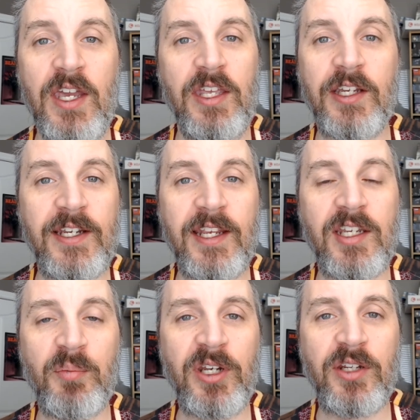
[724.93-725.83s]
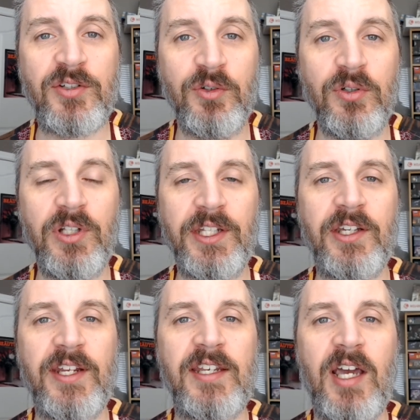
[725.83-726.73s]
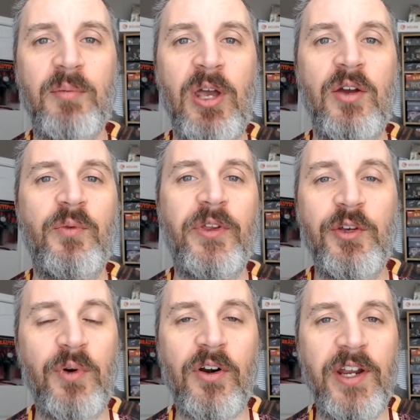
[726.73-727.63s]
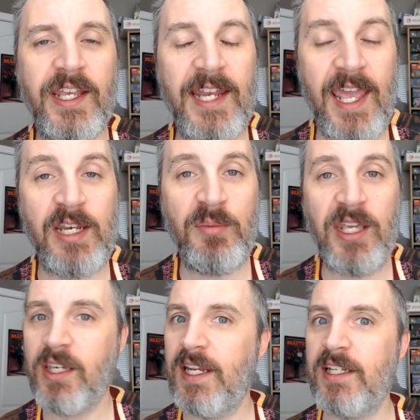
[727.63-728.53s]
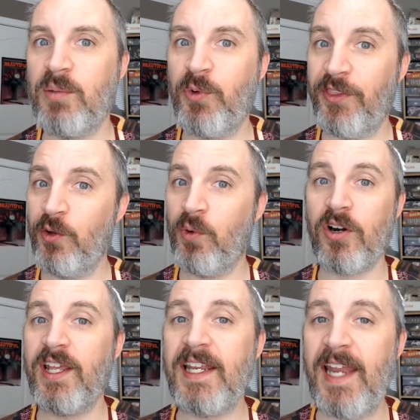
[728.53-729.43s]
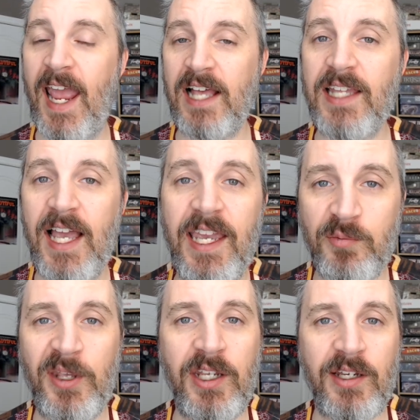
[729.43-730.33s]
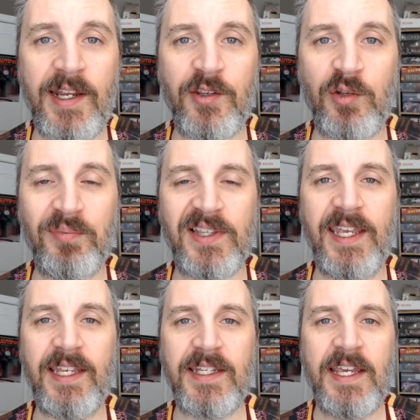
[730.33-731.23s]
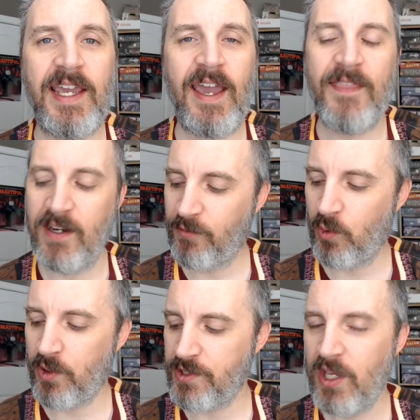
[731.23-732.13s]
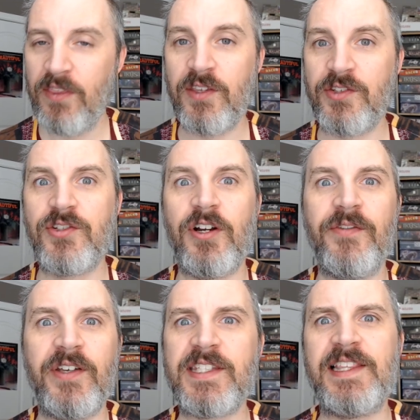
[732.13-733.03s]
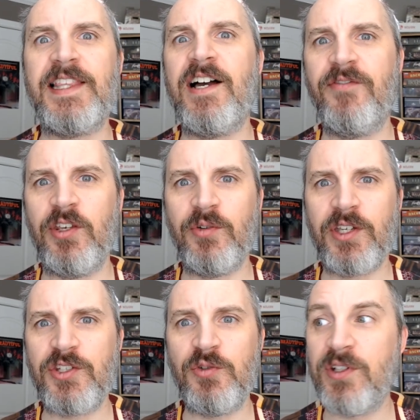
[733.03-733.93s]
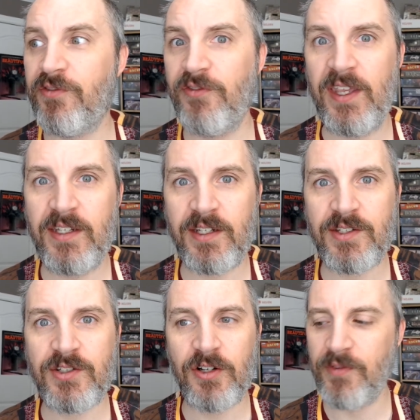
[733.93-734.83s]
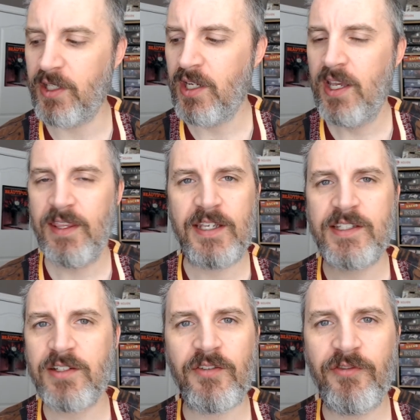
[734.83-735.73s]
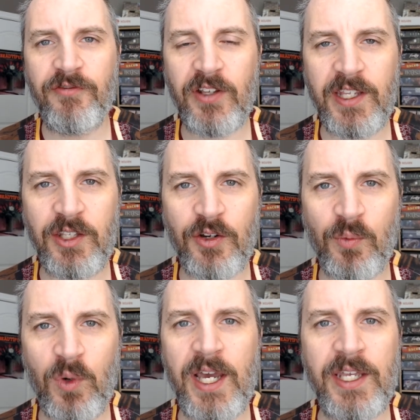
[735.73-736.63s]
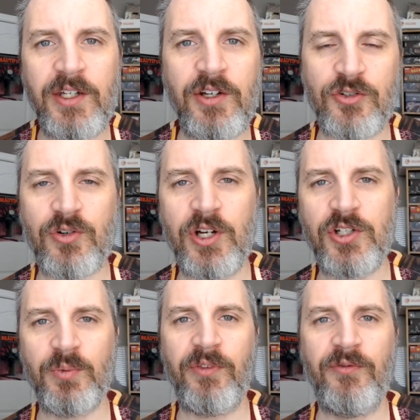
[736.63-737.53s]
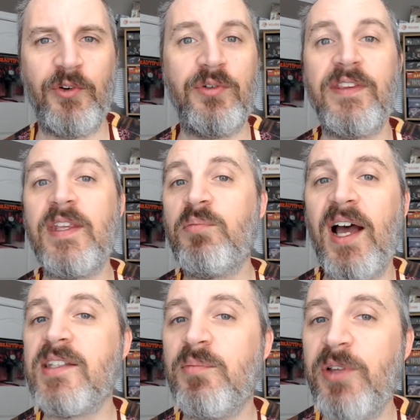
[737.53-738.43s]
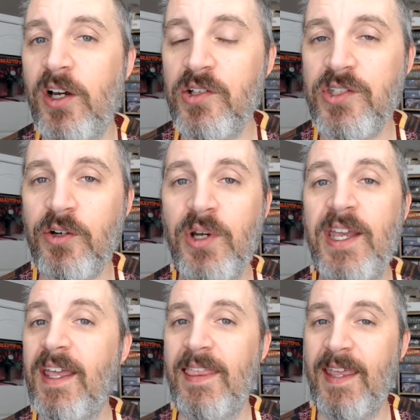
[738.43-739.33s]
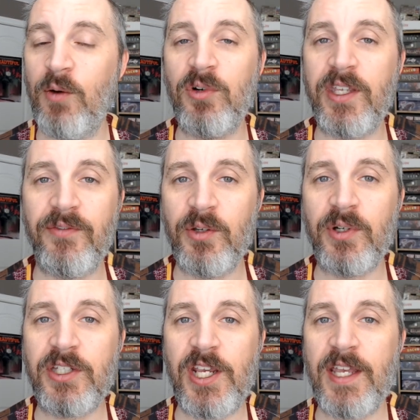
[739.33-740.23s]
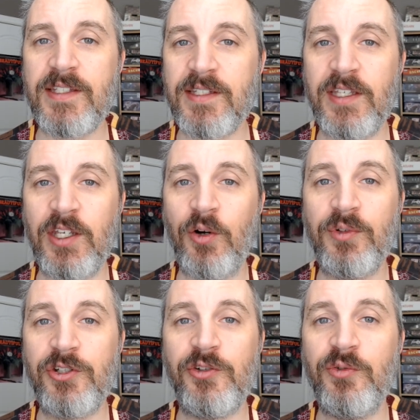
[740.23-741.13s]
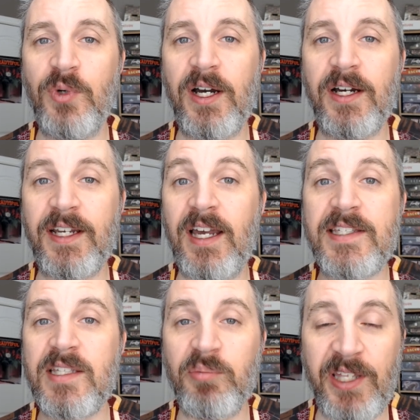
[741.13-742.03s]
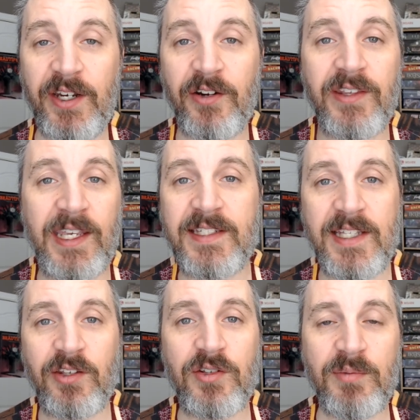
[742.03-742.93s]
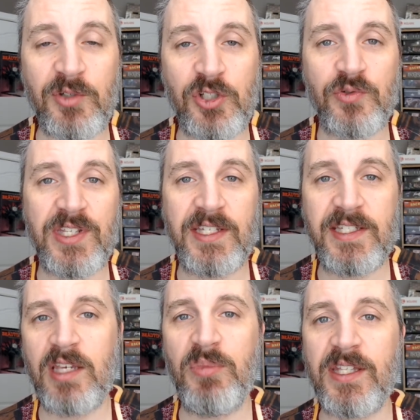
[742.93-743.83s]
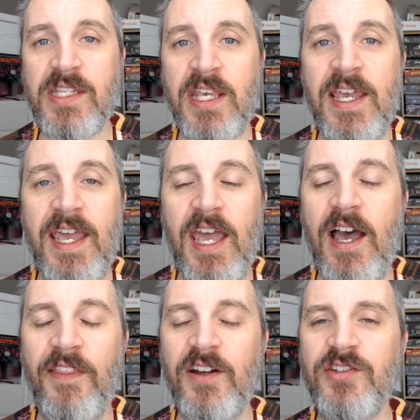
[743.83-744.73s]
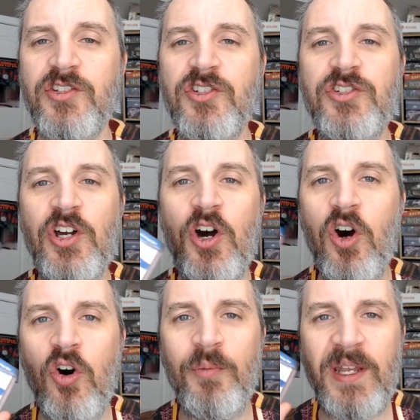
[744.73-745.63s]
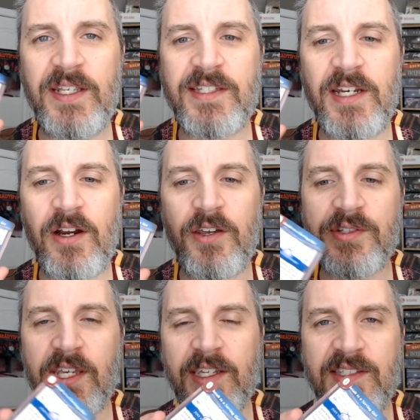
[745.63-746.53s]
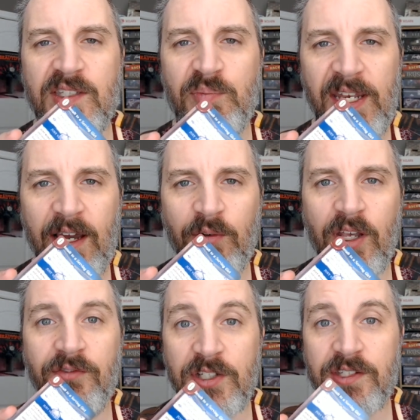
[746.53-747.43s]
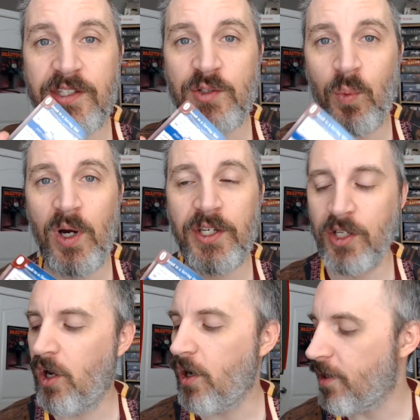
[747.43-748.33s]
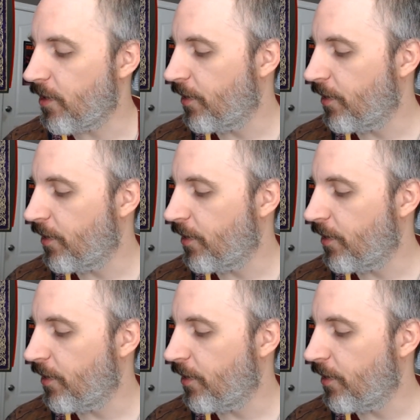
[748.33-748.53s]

It could end up in a duel. It could end up with you earning an enemy. It could end up with you earning an ally, depending on how you play it. And then, of course, the servants love you because you defended a servant. They start filling your wine and your trencher with food. And then possibly also they will give you a chance, you know, to gossip later, and they can tell you some juicy tidbits. There's so many scenarios that can spin out of just this one card.